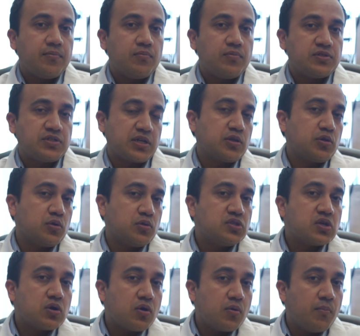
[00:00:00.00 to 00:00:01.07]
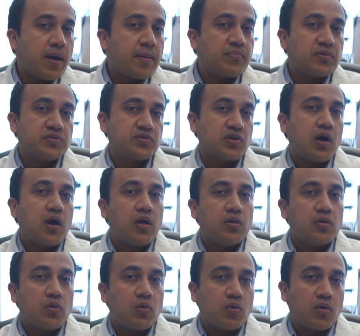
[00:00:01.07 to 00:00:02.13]
which includes
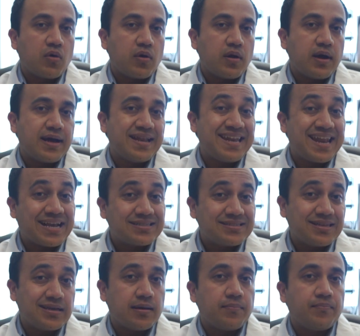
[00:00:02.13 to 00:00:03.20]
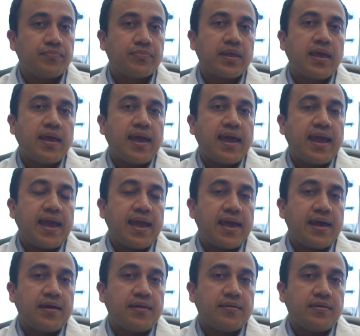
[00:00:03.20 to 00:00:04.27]
omeprazole or Nexium,
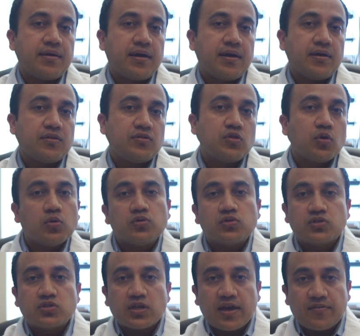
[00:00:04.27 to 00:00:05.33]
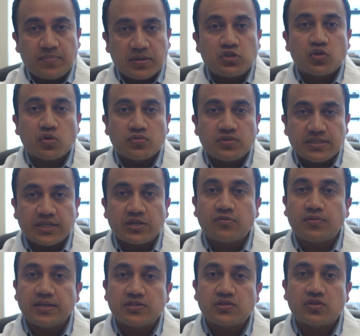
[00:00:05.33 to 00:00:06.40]
and those have been shown to
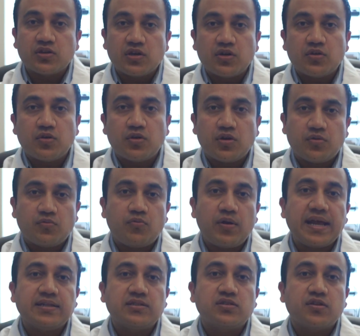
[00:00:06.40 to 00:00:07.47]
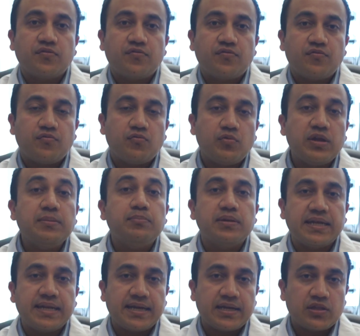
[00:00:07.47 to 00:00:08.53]
decrease the rates of
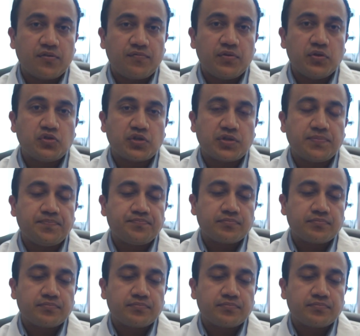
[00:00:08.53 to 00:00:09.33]
rebleeding in the future.